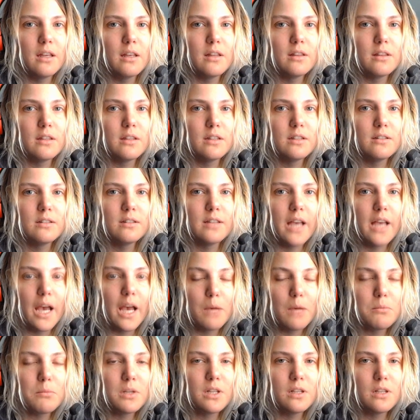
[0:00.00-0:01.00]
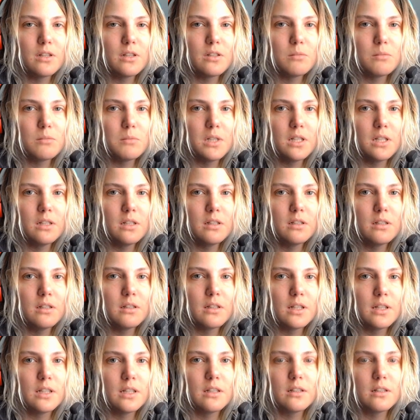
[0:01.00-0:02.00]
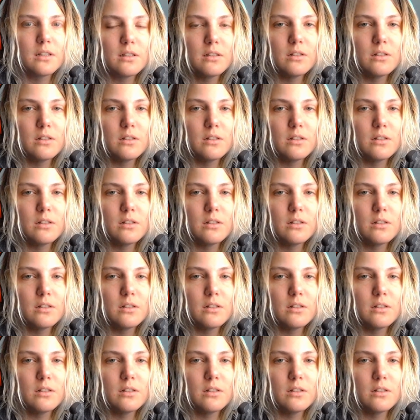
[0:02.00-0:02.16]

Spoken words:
this is happening to me, like,